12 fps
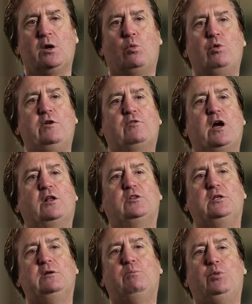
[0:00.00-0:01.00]
We've got
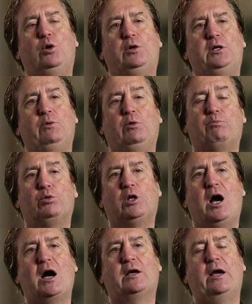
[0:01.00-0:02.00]
the ability with
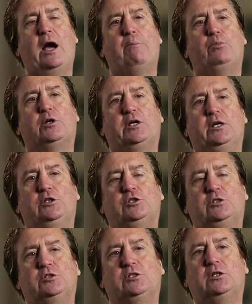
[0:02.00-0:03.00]
block
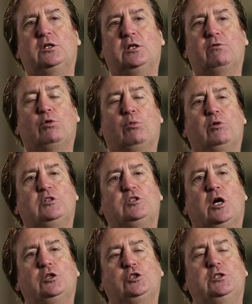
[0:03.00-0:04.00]
applications to deliver a
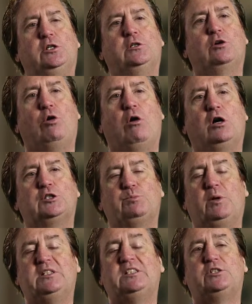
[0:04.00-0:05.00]
reduction in cost
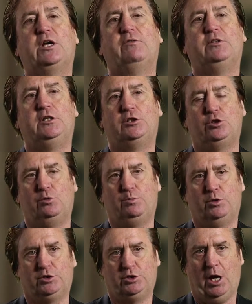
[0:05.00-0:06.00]
by
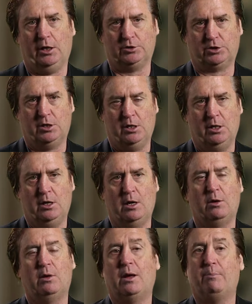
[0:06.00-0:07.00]
72%.
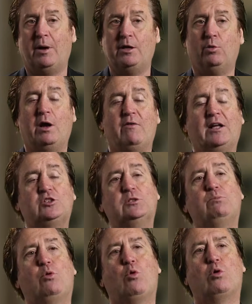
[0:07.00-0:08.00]
By the way, that's
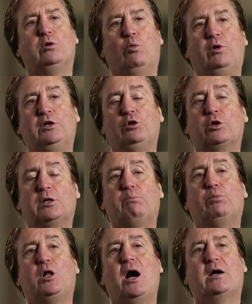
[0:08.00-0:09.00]
important when you look
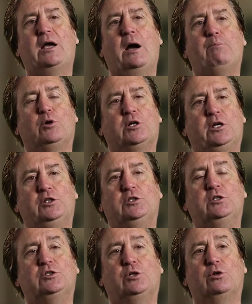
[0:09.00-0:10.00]
at block
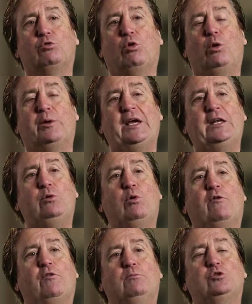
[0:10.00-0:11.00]
applications that are growing
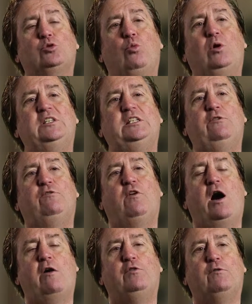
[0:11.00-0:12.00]
anywhere from
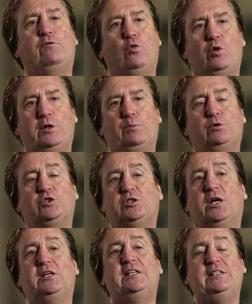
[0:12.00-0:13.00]
25 to
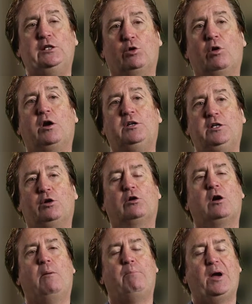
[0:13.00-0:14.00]
40% year-on-year
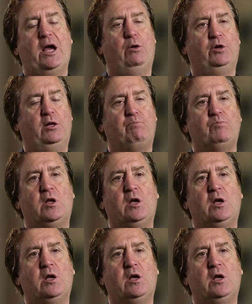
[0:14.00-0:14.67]
compounding.